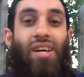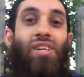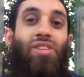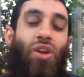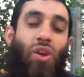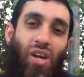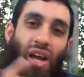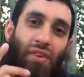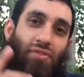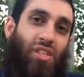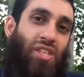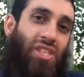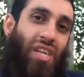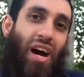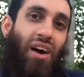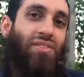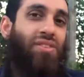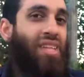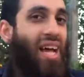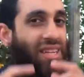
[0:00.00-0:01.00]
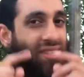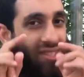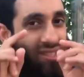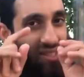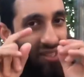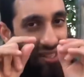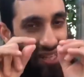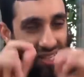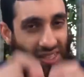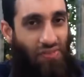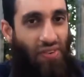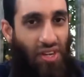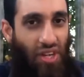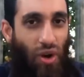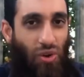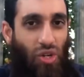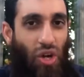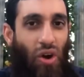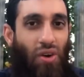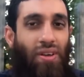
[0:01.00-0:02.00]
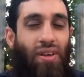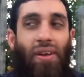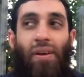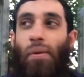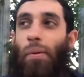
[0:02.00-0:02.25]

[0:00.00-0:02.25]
So look after yourselves. That's this video done.